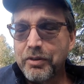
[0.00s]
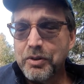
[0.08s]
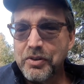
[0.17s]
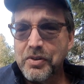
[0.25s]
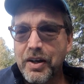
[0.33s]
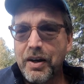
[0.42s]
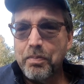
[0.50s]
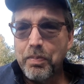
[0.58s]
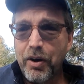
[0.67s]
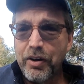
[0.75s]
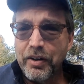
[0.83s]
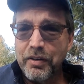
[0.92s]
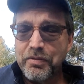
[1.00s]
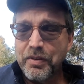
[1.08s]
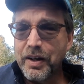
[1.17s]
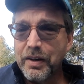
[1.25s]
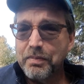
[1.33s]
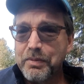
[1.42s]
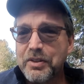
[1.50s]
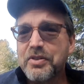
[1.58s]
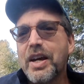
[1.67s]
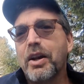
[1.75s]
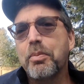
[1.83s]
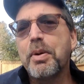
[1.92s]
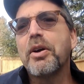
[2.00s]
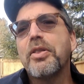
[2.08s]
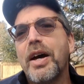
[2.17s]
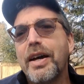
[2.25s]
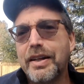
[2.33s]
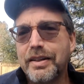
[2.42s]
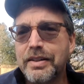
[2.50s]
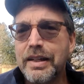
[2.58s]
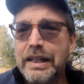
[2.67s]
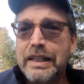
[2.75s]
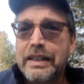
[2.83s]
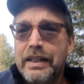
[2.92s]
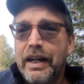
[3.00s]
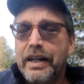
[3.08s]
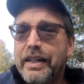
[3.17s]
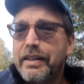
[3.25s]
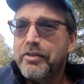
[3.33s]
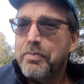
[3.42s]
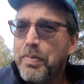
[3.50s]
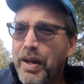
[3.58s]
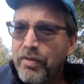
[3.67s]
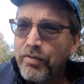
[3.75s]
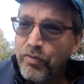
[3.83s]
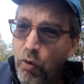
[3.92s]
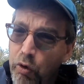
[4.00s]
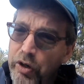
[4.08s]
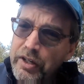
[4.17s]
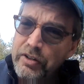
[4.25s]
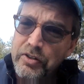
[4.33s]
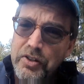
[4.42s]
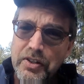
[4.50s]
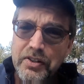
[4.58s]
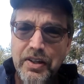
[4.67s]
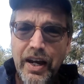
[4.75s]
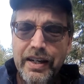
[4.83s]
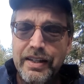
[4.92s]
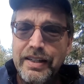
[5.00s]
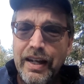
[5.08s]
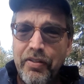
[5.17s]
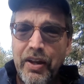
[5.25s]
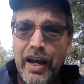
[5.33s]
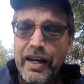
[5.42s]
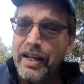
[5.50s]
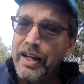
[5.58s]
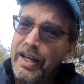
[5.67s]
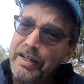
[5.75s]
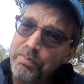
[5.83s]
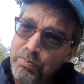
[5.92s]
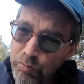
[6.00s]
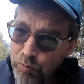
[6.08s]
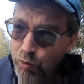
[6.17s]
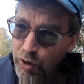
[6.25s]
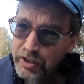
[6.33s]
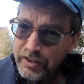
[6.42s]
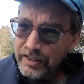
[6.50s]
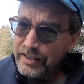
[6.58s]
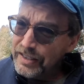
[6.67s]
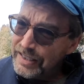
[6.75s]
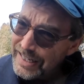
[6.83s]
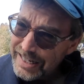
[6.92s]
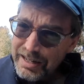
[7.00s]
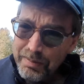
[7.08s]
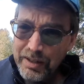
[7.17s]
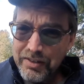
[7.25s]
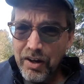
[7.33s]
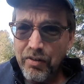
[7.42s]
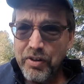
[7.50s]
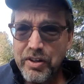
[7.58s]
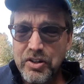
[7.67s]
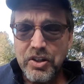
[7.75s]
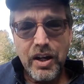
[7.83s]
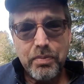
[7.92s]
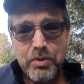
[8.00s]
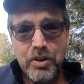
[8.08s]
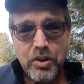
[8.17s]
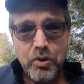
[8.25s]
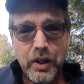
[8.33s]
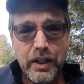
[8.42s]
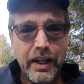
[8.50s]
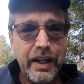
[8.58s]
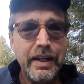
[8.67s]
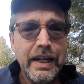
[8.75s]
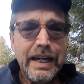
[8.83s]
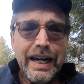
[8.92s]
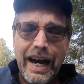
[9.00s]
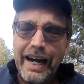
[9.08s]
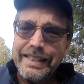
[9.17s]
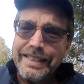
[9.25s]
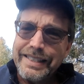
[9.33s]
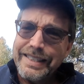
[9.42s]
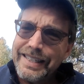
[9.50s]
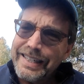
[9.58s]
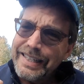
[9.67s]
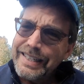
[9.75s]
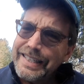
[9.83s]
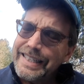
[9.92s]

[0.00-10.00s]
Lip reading: It was part of the Seattle Marathon, and it's been 4 years since I had done that, and I worked in getting myself into shape to do it, and I did it